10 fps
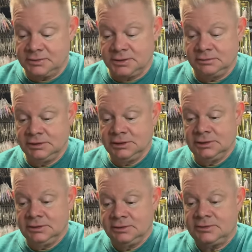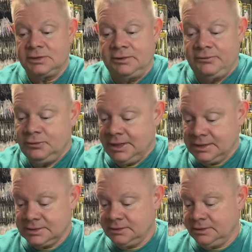So if you
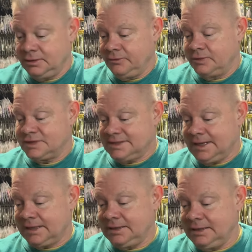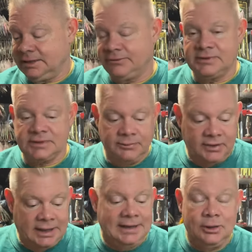guys, you know, there's a technique, if it's
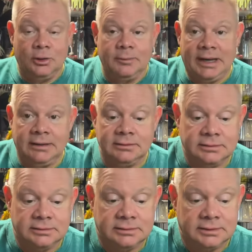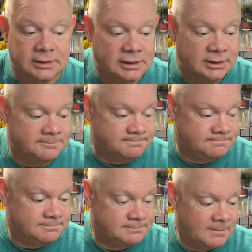something I know about, I
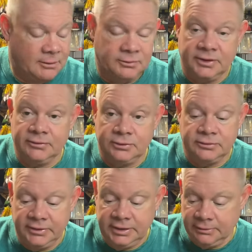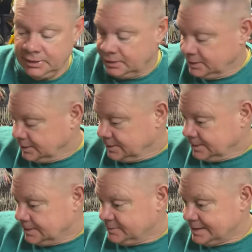will definitely do a video on it.
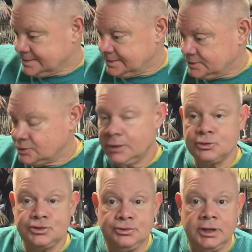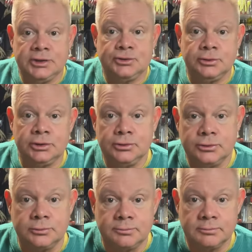But that's it. So I will see you guys soon on
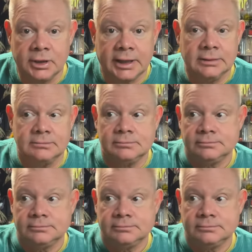YouTube. Mark out.